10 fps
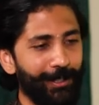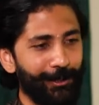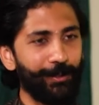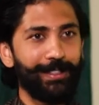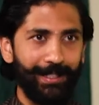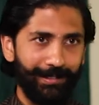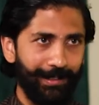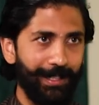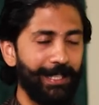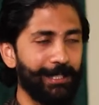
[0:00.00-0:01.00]
So that
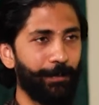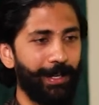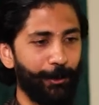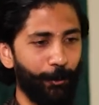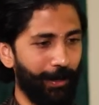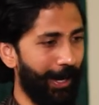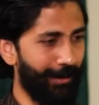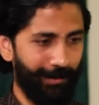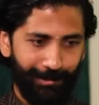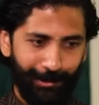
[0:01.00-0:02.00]
really is my goal.
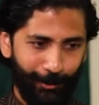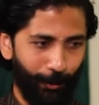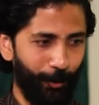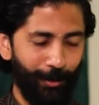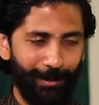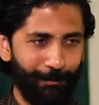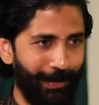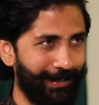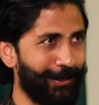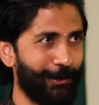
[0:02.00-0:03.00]
And this whole
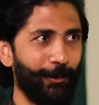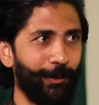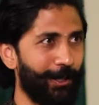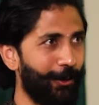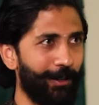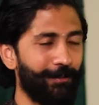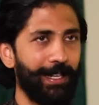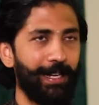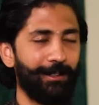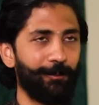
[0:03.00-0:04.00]
pet store and all of
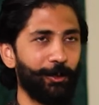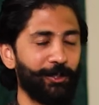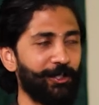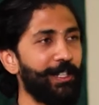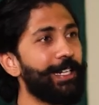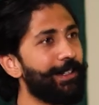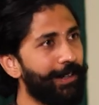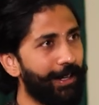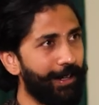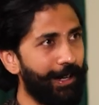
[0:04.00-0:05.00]
that was really
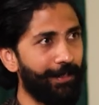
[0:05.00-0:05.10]
draining.